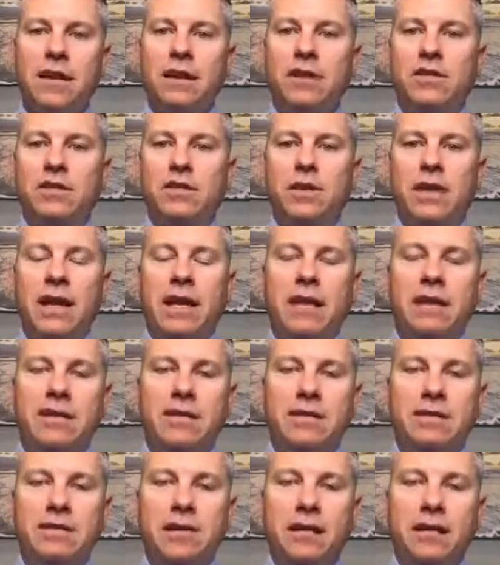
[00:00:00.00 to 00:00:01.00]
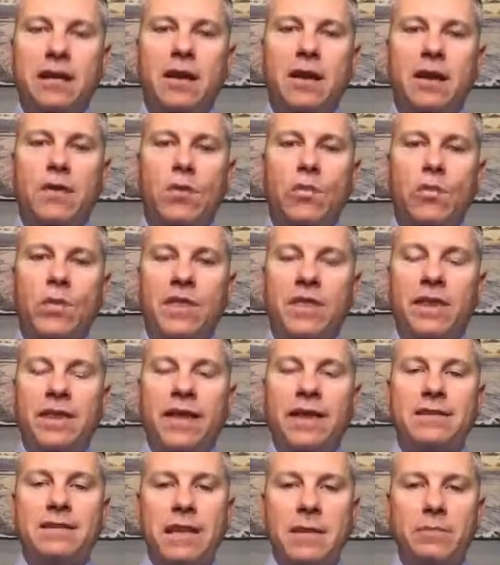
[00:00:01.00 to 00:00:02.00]
so then I can just see what the
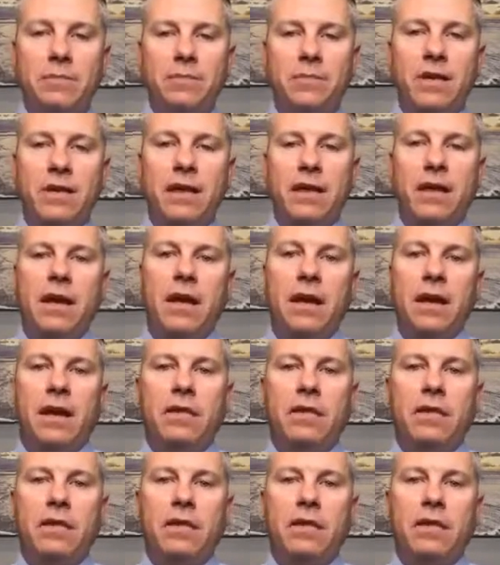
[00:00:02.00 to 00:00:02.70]
next steps would be